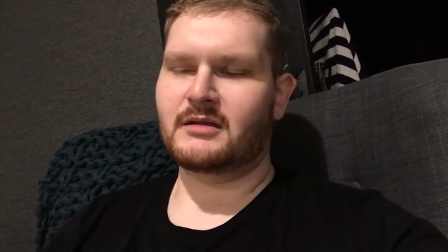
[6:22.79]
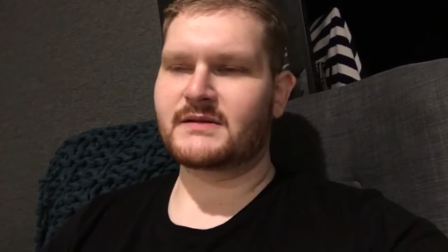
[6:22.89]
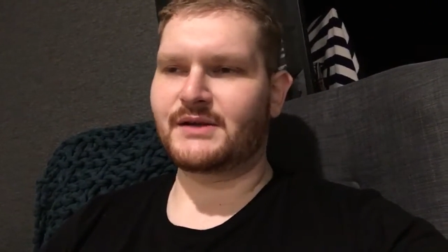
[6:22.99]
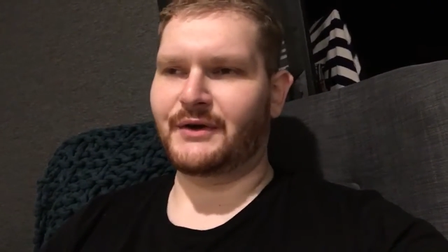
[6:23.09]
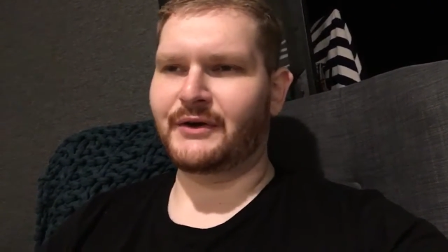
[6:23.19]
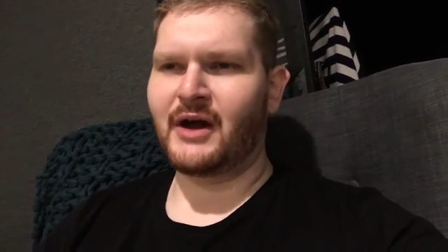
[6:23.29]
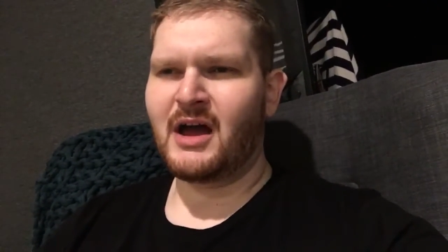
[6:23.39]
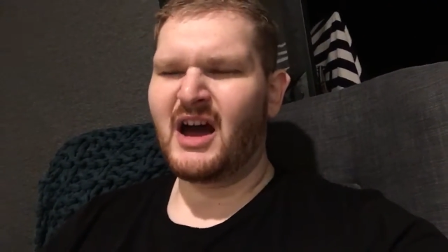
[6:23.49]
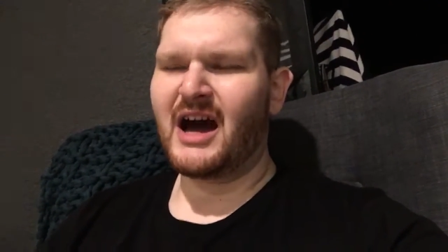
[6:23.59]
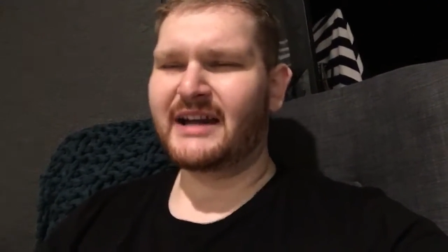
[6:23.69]
So
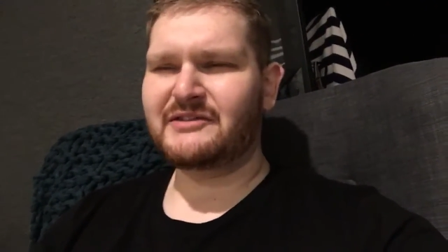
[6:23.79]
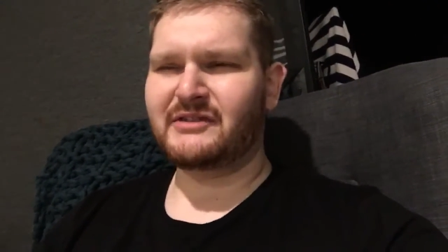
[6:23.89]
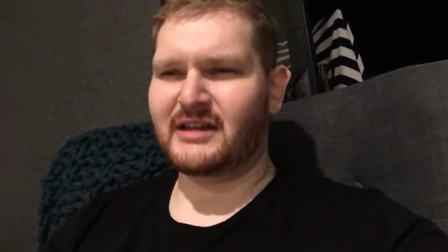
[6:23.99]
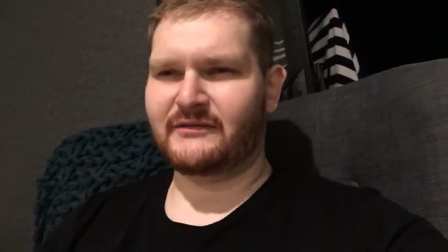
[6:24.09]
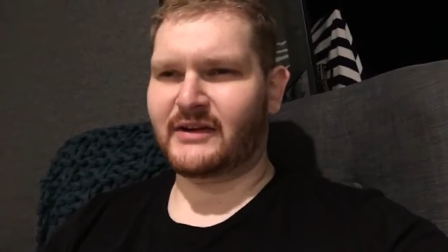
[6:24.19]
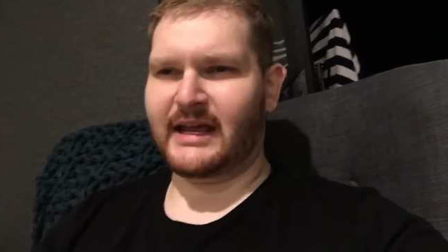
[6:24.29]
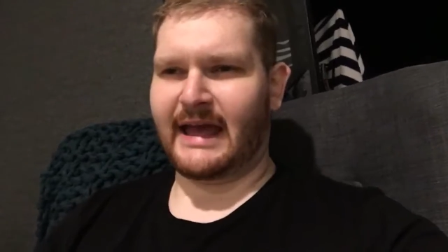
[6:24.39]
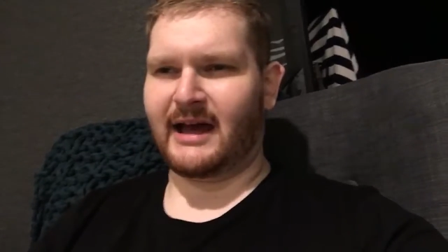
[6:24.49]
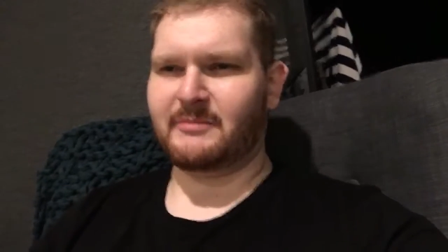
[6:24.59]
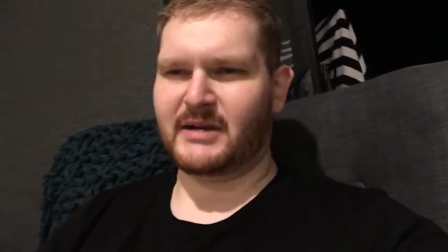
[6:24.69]
I didn't really freak
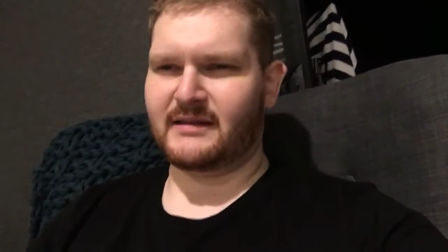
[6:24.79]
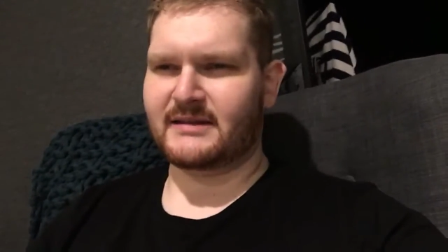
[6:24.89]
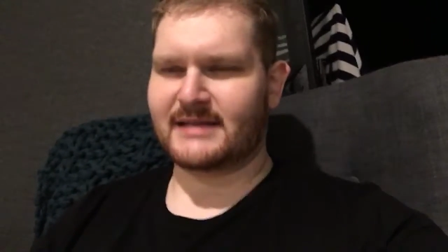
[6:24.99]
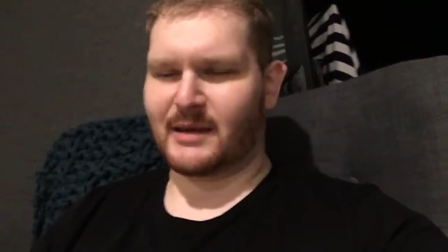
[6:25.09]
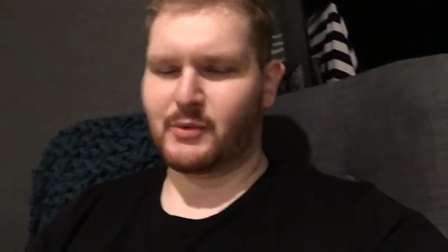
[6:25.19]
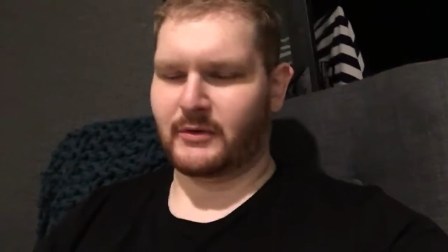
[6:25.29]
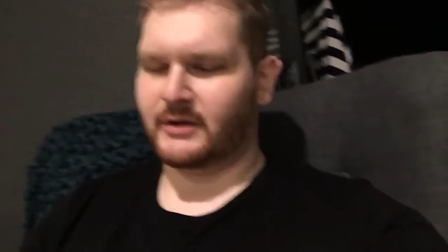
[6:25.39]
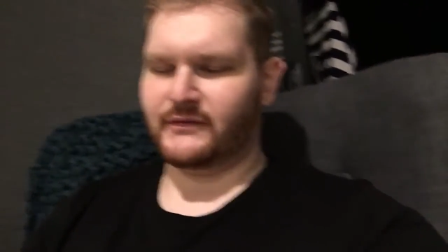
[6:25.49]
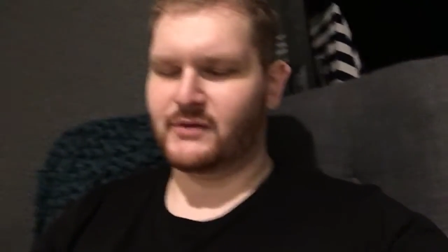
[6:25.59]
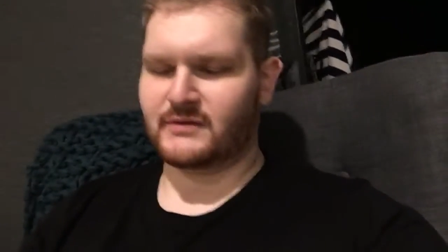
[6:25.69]
out, but at the same
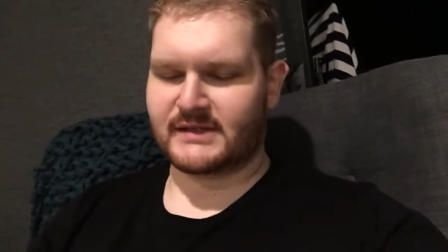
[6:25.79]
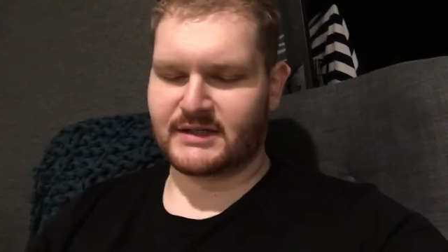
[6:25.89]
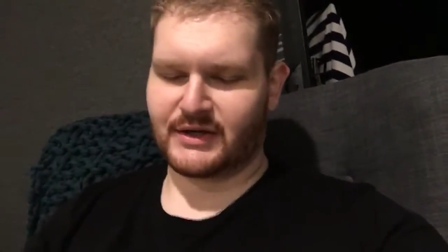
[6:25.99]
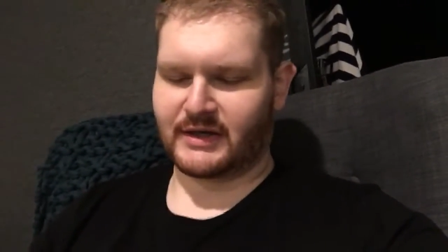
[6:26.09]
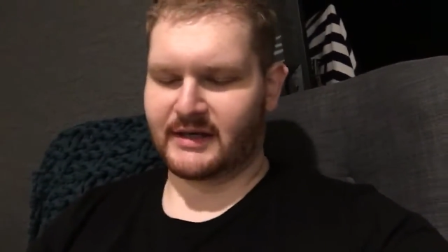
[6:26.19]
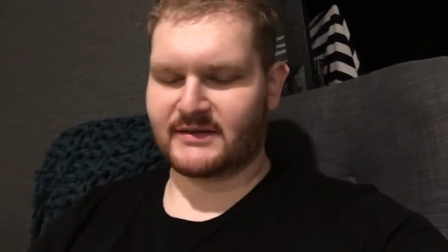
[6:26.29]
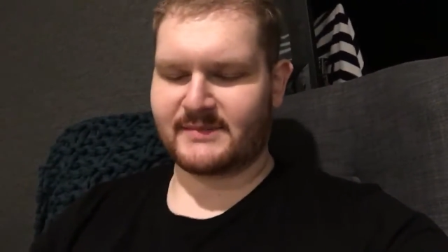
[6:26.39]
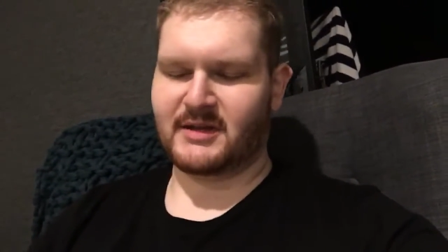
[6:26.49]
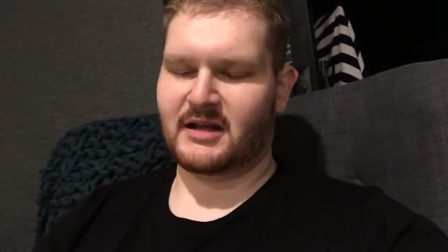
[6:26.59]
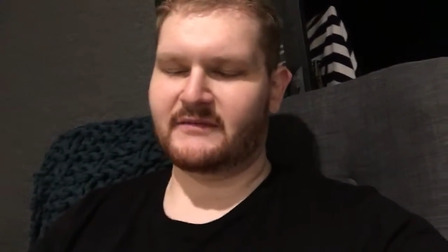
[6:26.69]
point, of course, internally I was
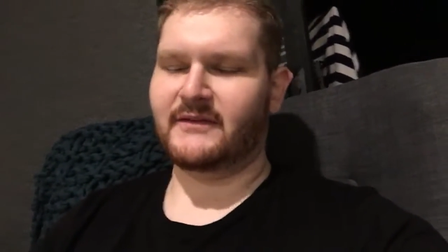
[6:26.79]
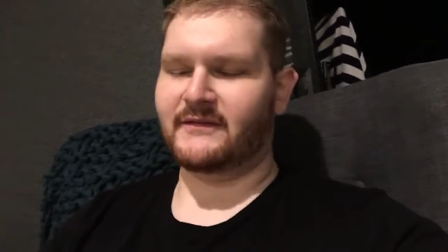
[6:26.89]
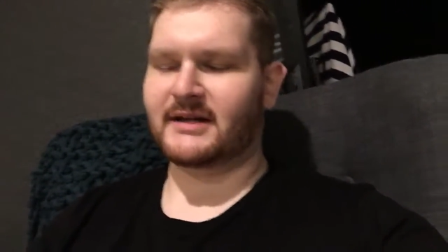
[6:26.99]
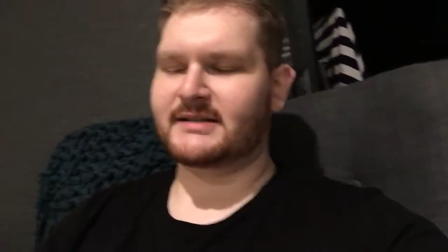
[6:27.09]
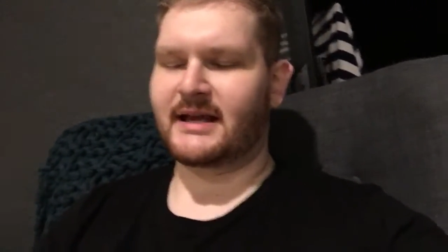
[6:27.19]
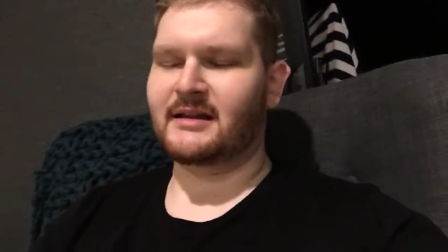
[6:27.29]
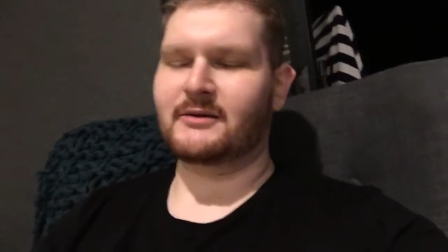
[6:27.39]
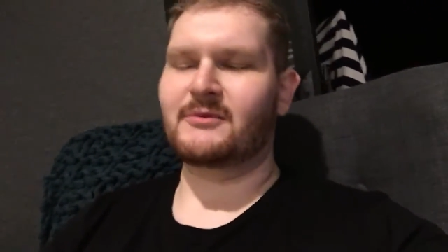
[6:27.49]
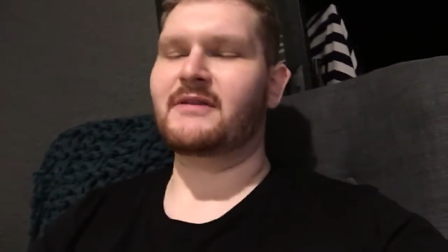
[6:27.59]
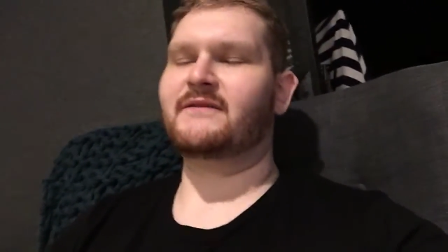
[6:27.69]
a bit like, for fuck's sake,
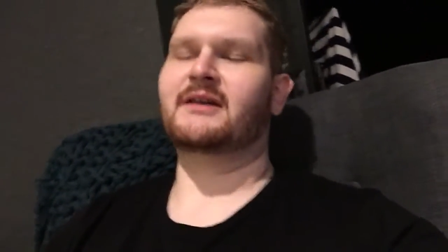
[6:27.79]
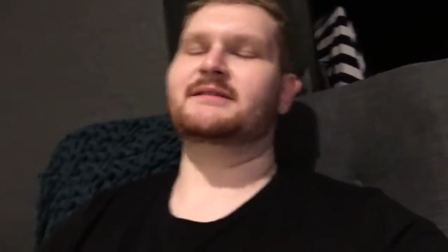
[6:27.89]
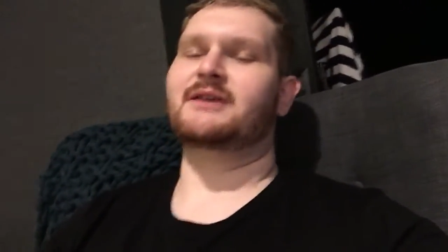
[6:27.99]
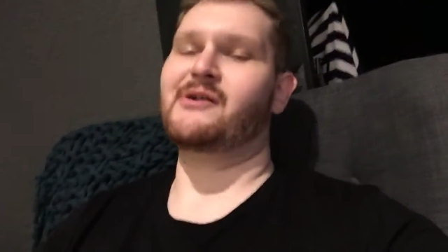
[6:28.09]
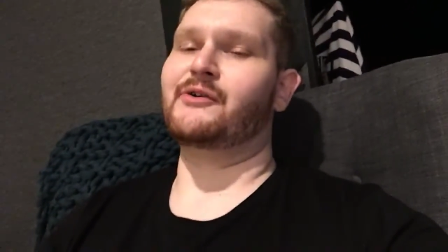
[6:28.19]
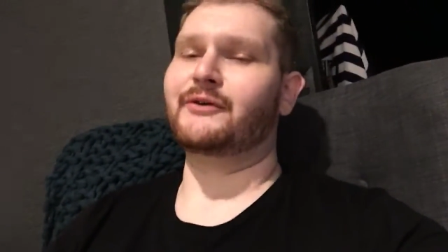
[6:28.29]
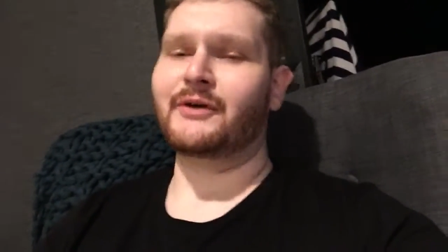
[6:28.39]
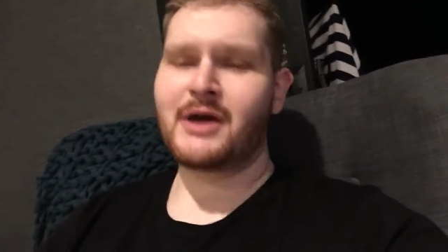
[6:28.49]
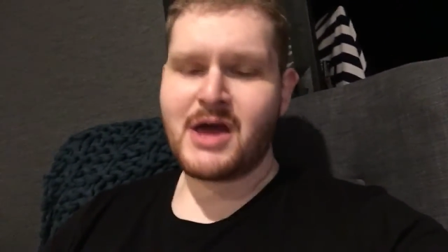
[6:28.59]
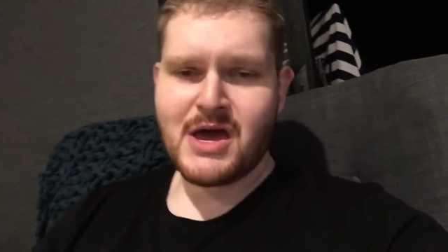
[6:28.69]
like what the fuck is going on?